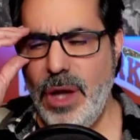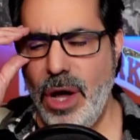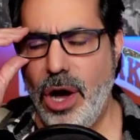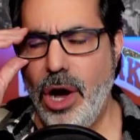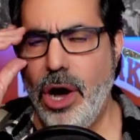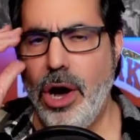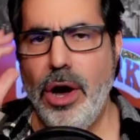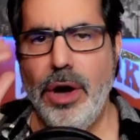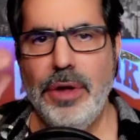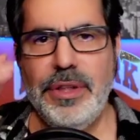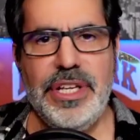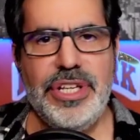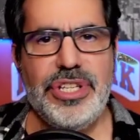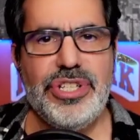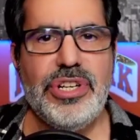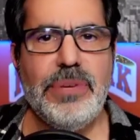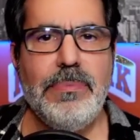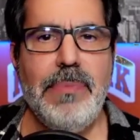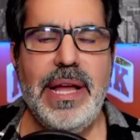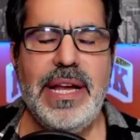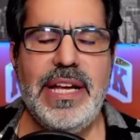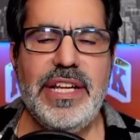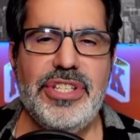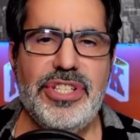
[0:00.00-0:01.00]
all these
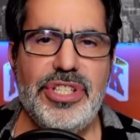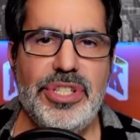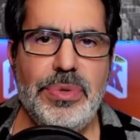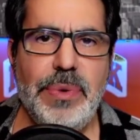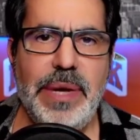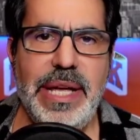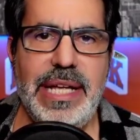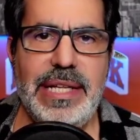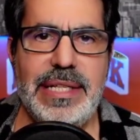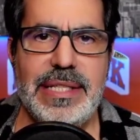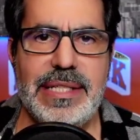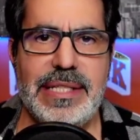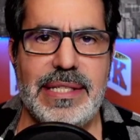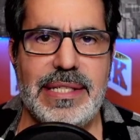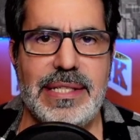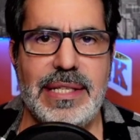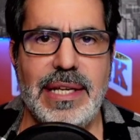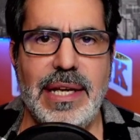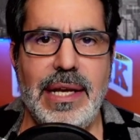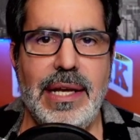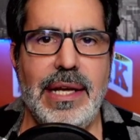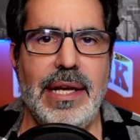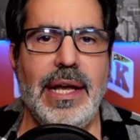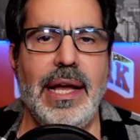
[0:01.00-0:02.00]
tremendous tweets
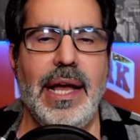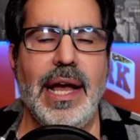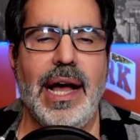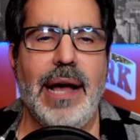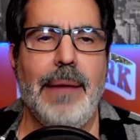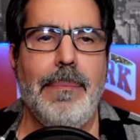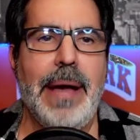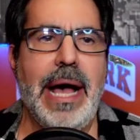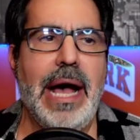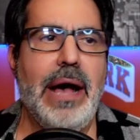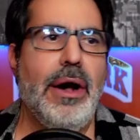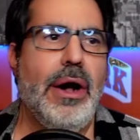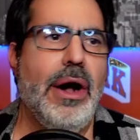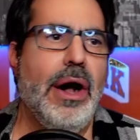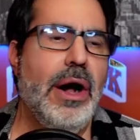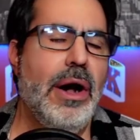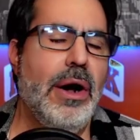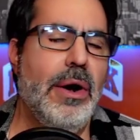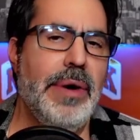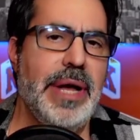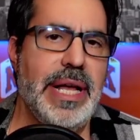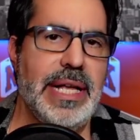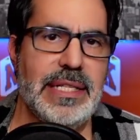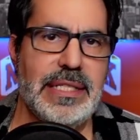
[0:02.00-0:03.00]
about,
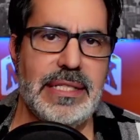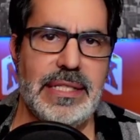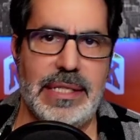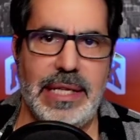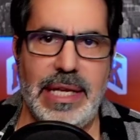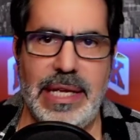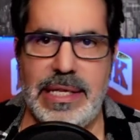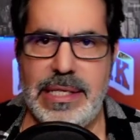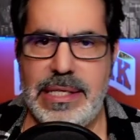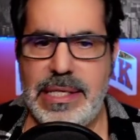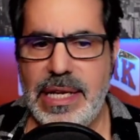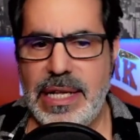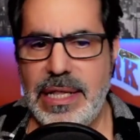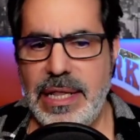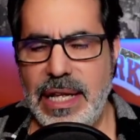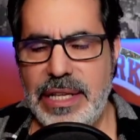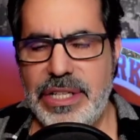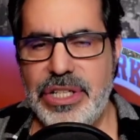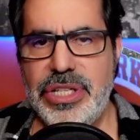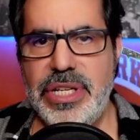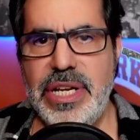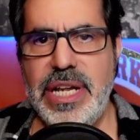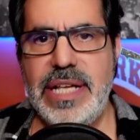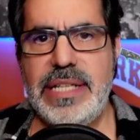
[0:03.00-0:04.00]
oh, his
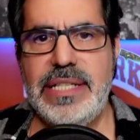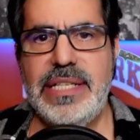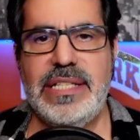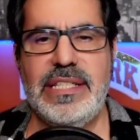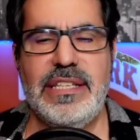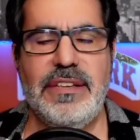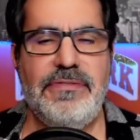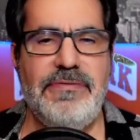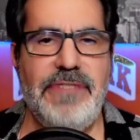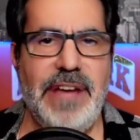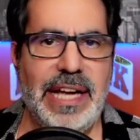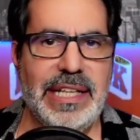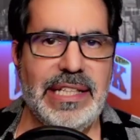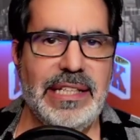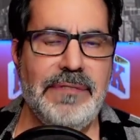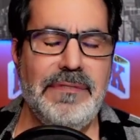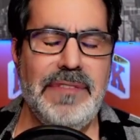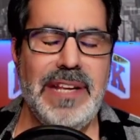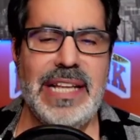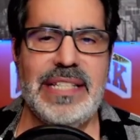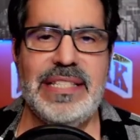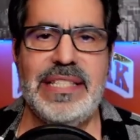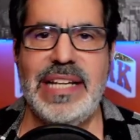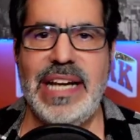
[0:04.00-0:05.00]
clutchness, his
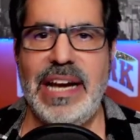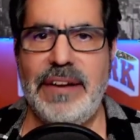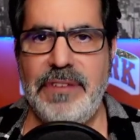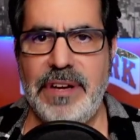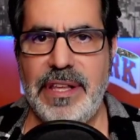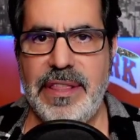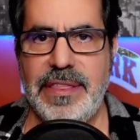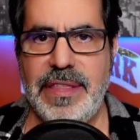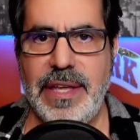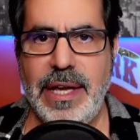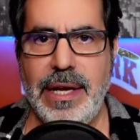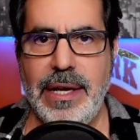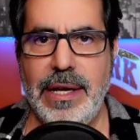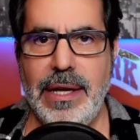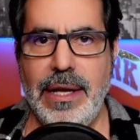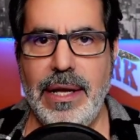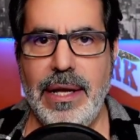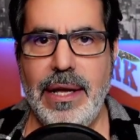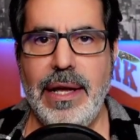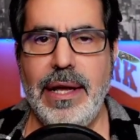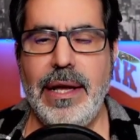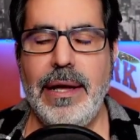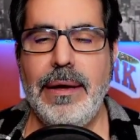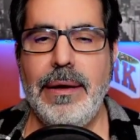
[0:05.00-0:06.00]
effectiveness, and everything.
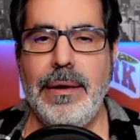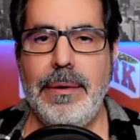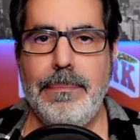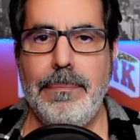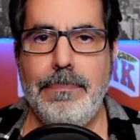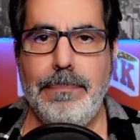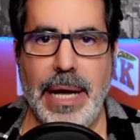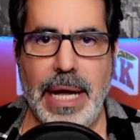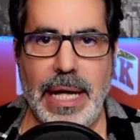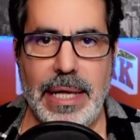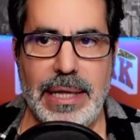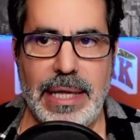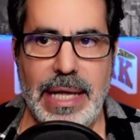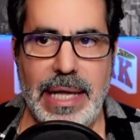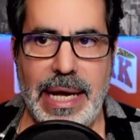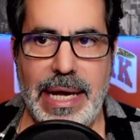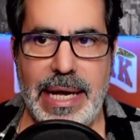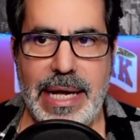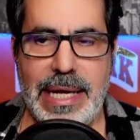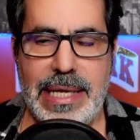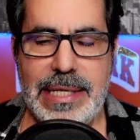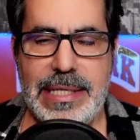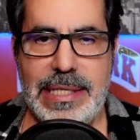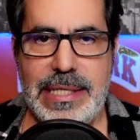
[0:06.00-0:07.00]
But like
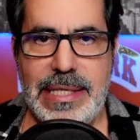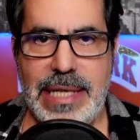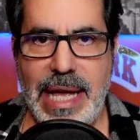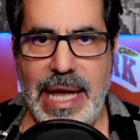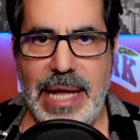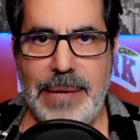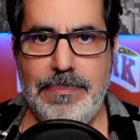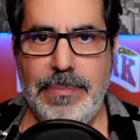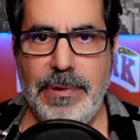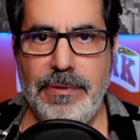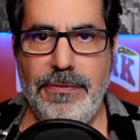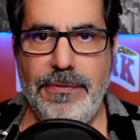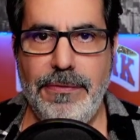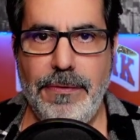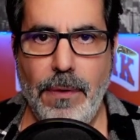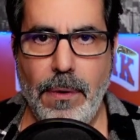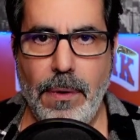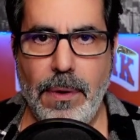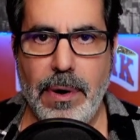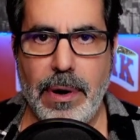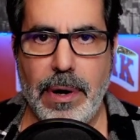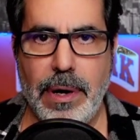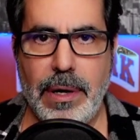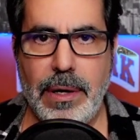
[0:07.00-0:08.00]
I said
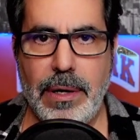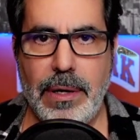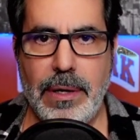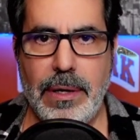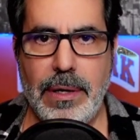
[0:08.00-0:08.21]
before,